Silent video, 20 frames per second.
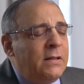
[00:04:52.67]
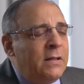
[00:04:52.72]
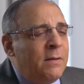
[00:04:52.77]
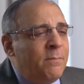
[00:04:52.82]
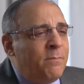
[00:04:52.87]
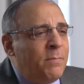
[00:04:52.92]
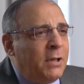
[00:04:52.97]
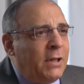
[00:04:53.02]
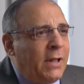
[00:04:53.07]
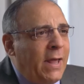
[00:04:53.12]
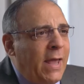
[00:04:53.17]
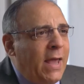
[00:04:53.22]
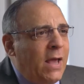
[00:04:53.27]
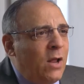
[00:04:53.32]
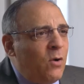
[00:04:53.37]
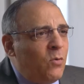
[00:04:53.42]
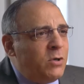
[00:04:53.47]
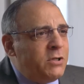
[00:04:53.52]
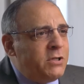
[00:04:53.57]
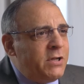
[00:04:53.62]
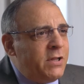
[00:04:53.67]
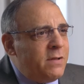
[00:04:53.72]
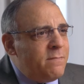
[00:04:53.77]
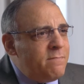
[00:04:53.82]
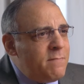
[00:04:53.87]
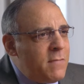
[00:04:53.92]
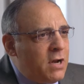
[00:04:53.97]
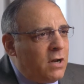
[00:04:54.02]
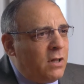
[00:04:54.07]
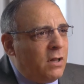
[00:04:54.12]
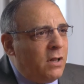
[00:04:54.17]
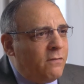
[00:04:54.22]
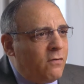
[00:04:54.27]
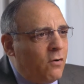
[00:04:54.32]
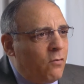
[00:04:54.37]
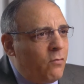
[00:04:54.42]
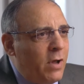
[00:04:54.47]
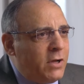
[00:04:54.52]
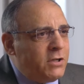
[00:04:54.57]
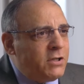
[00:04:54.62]
the plant was in the middle of
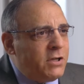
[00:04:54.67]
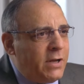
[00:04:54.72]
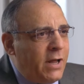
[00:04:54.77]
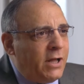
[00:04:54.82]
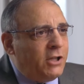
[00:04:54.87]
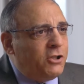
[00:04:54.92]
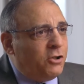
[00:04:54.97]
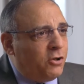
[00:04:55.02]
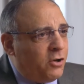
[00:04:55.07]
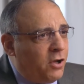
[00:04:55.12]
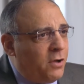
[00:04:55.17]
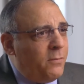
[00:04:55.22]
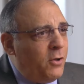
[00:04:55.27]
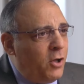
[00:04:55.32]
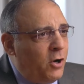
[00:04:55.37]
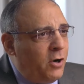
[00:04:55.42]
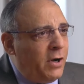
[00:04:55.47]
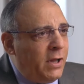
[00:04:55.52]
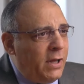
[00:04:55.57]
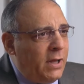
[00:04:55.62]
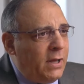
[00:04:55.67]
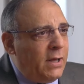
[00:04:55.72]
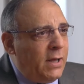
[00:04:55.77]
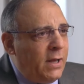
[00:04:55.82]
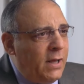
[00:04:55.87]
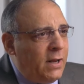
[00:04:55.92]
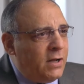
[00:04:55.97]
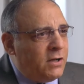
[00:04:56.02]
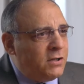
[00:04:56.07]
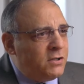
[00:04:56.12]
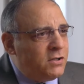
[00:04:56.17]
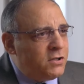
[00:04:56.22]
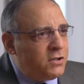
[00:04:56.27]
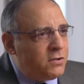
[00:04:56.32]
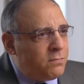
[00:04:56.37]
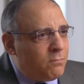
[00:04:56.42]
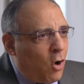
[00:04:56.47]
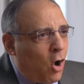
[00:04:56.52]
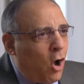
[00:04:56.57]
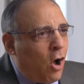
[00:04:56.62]
a residential community in a
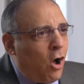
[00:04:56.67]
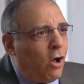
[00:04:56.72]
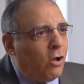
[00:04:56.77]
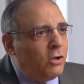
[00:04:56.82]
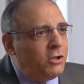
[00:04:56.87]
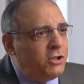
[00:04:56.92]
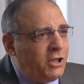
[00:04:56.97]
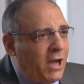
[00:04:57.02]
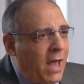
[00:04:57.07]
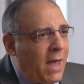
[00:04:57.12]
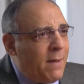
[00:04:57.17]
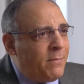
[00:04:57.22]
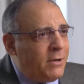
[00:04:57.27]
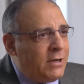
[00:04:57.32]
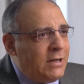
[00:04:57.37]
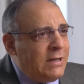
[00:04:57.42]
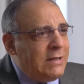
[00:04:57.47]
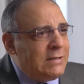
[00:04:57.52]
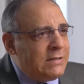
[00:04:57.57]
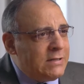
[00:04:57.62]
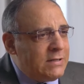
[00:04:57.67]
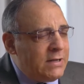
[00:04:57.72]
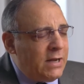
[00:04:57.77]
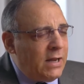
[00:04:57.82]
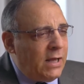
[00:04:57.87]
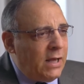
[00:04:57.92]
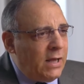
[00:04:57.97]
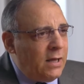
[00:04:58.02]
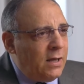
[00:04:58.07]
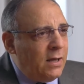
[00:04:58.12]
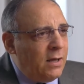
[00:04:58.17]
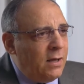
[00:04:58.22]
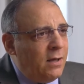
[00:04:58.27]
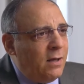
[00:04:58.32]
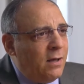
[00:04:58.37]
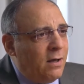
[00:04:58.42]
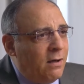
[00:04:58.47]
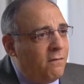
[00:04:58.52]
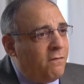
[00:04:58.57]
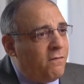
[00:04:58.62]
small Japanese city
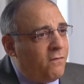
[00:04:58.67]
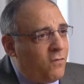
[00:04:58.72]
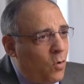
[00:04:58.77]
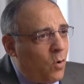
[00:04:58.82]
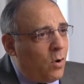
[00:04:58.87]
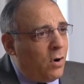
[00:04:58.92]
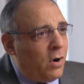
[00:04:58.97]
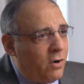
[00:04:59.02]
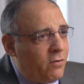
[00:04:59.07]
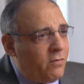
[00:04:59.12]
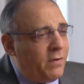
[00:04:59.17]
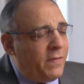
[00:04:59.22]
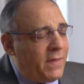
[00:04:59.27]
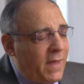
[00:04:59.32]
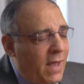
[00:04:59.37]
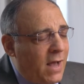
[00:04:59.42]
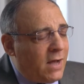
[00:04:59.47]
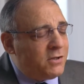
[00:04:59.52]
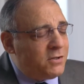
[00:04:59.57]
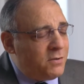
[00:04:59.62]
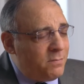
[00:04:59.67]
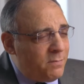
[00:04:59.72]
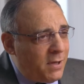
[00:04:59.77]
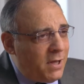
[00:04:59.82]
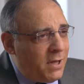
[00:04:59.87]
of 400,000